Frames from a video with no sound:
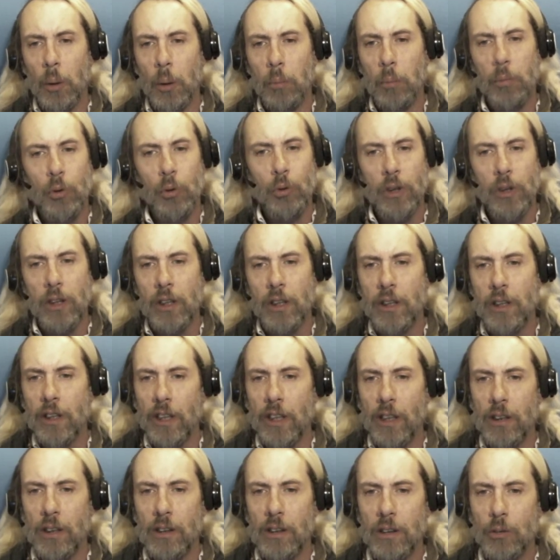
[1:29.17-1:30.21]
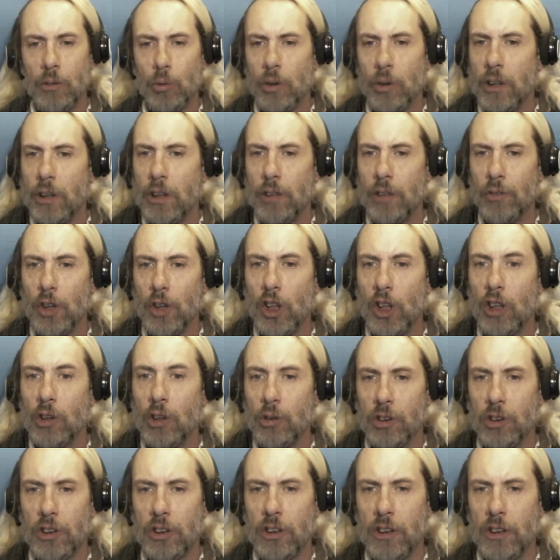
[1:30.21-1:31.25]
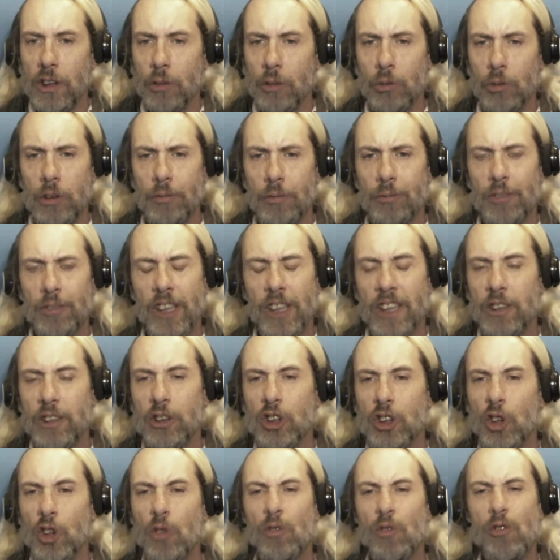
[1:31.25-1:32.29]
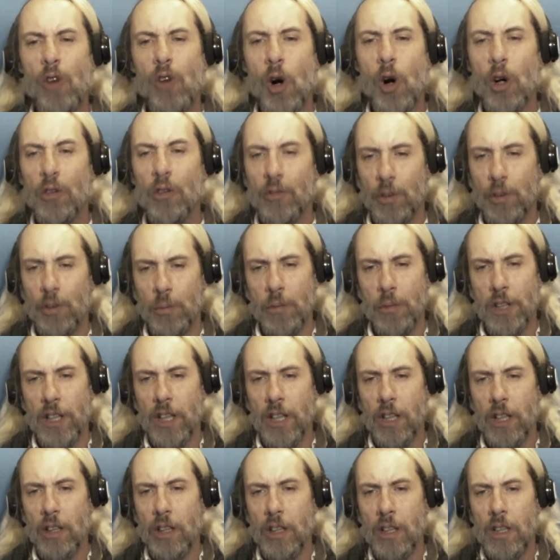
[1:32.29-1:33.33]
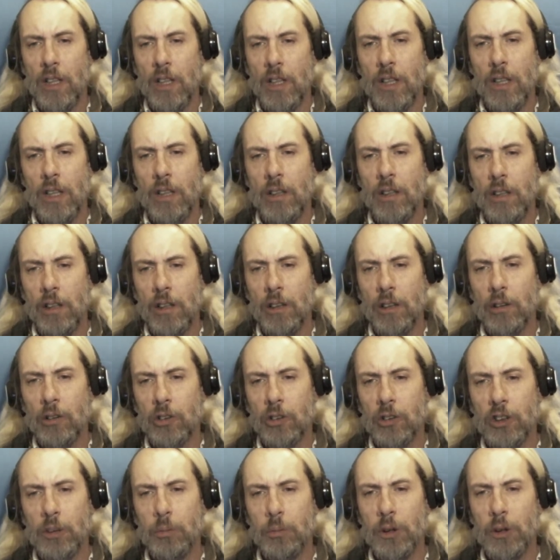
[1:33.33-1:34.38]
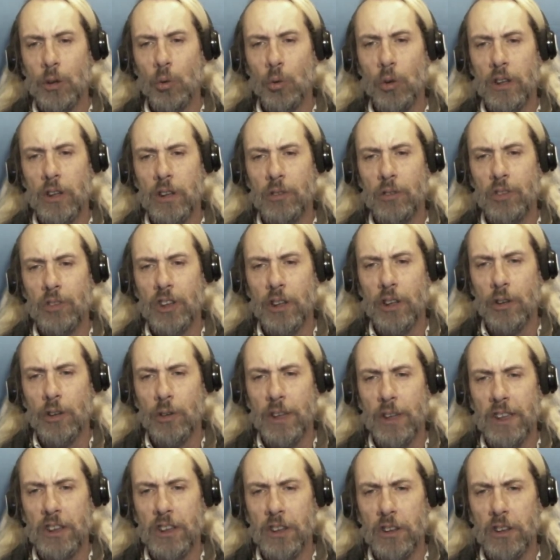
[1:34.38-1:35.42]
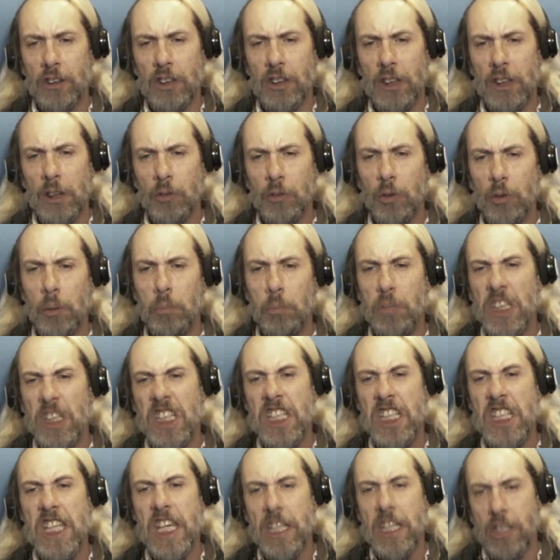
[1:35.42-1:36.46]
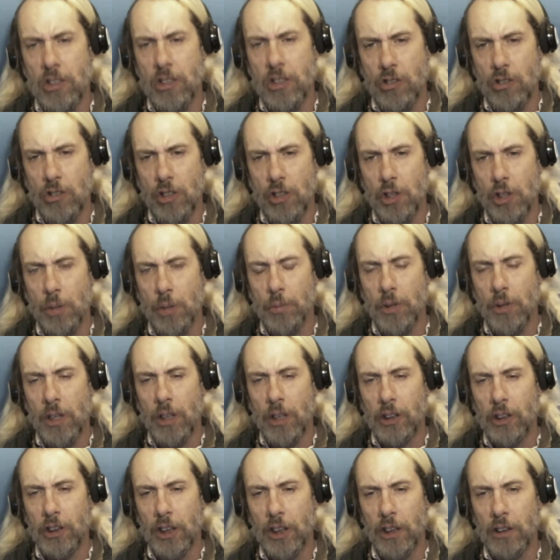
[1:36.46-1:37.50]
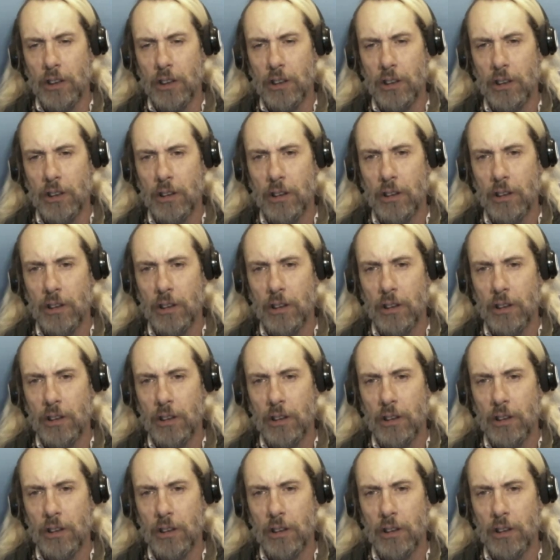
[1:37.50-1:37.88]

But we're not there. We're not even close to there. We're in fact so far from there that it looks to be the work of generations to even begin such a project.